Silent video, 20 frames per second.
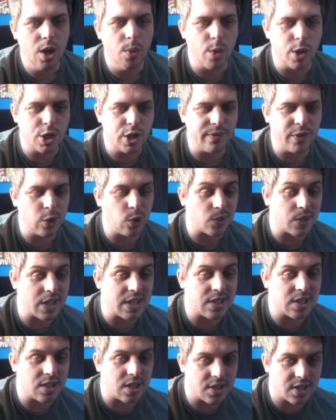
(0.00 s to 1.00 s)
Once you've unlocked
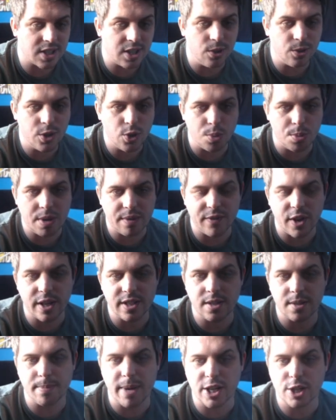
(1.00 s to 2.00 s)
this skill, you'll be
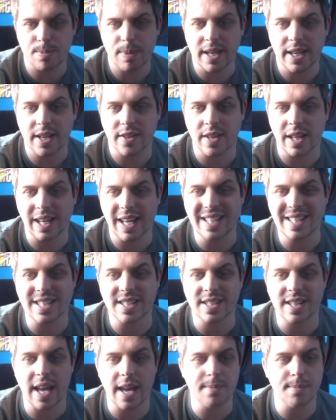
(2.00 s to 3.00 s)
invited to matchmake in the
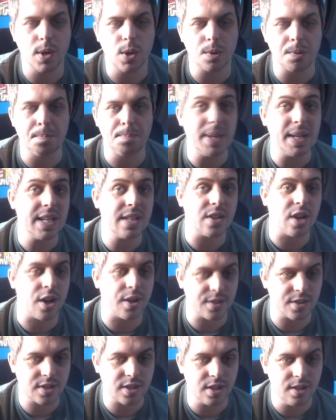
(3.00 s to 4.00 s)
latest game mode, Be the
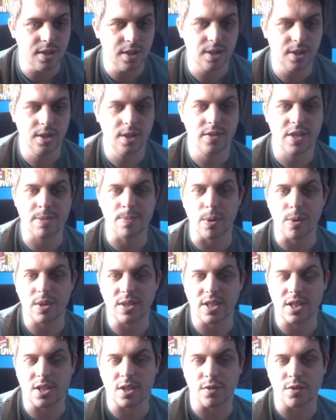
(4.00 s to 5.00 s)
Hunter. This mode
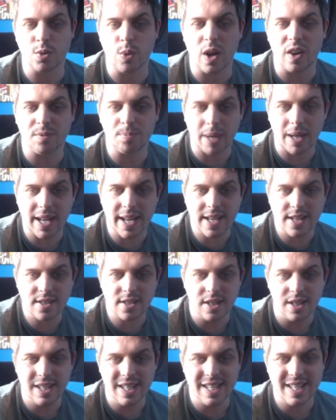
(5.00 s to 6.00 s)
consists of 12
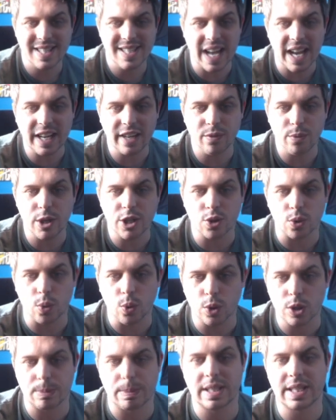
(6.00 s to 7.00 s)
players, 10 of which are
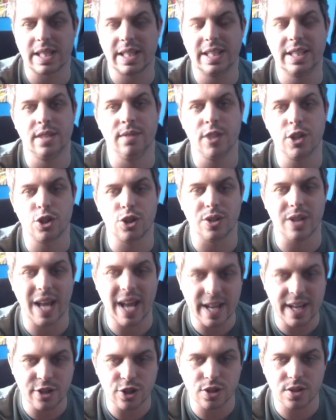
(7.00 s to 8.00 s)
automatically division
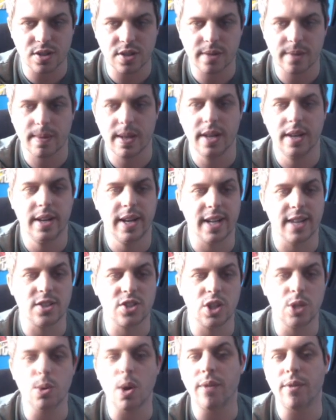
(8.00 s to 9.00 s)
agents, and
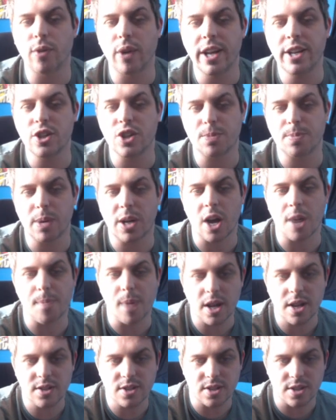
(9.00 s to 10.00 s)
2 other agents become
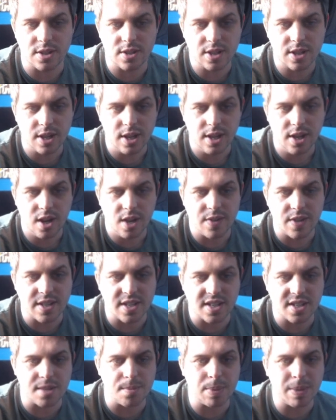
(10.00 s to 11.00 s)
hunters. This
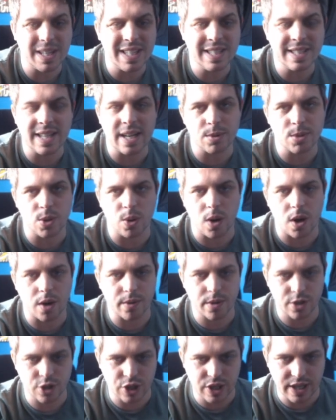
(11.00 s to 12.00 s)
is completely down to
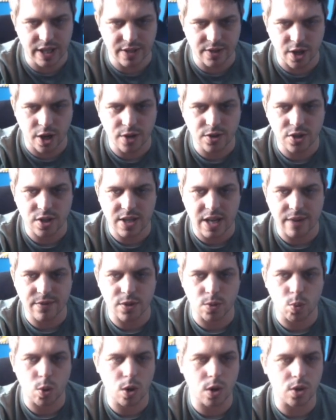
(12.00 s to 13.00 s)
RNG. The hunters have
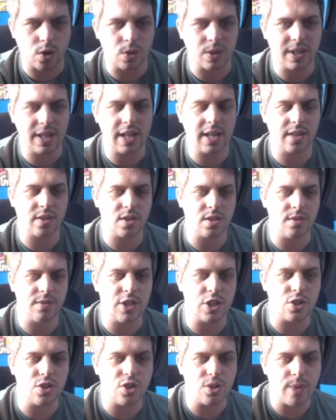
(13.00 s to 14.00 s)
to work on killing the
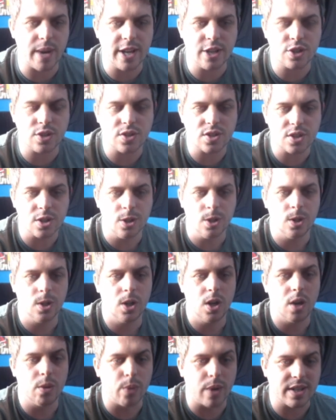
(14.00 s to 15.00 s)
Division 2 agents,
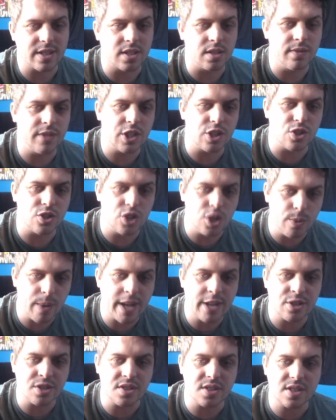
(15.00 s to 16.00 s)
whereas the Division 2
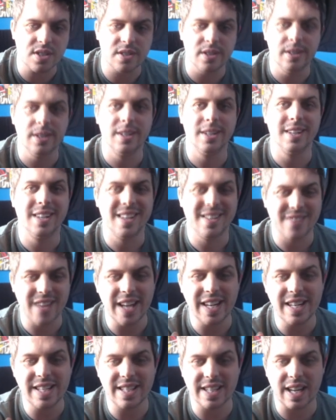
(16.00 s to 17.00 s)
agents, they
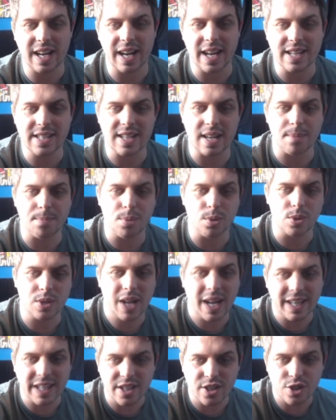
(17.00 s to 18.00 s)
need to collect samples
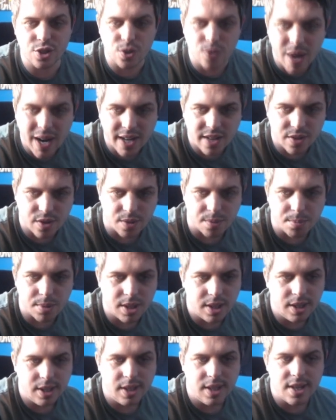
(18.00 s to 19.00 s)
and extract them.
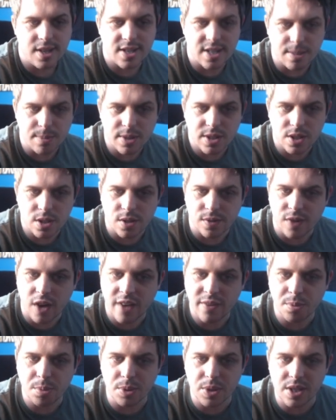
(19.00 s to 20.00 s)
Similar to
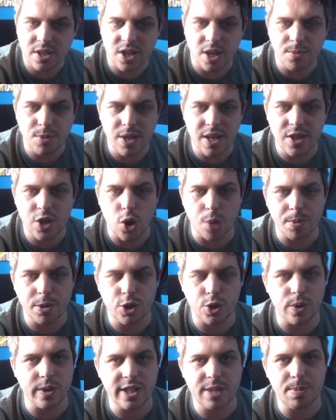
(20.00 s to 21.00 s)
survival, but this time you get the
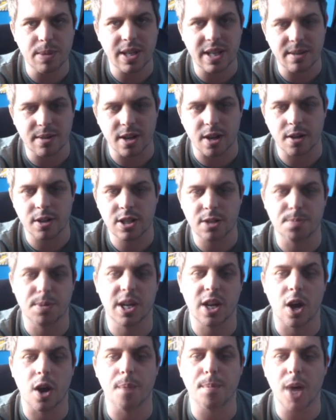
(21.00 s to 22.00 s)
opportunity to
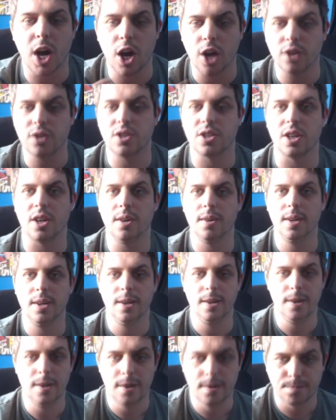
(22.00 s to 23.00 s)
become a hunter.
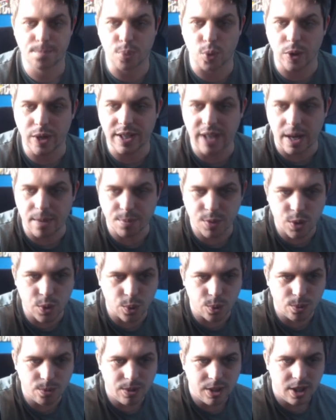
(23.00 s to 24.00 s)
Pretty damn
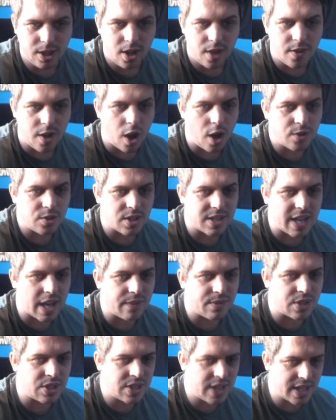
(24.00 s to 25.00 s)
cool. The hunters
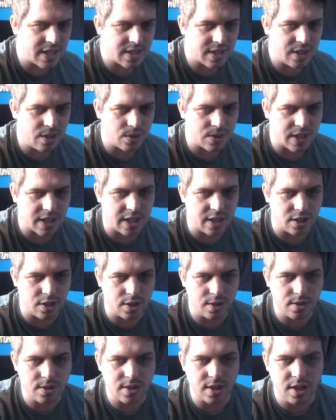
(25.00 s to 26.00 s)
have 6 skills they can
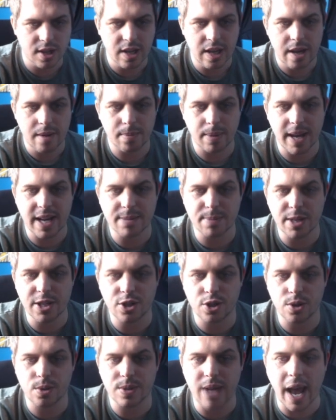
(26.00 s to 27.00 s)
use. Players may
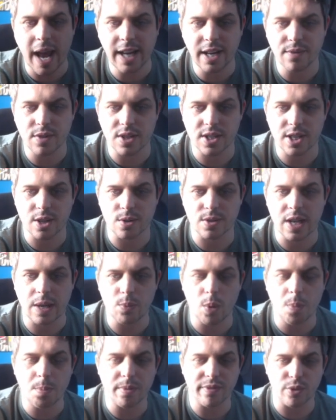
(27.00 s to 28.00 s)
choose any of the skills they
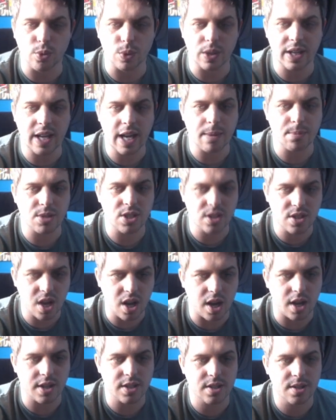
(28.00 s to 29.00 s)
want before the game
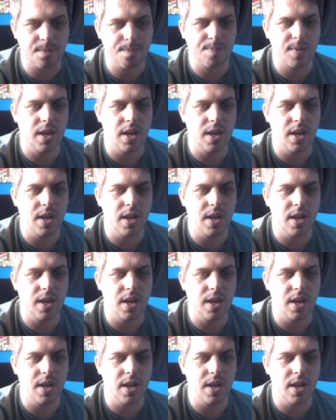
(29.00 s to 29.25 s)
starts.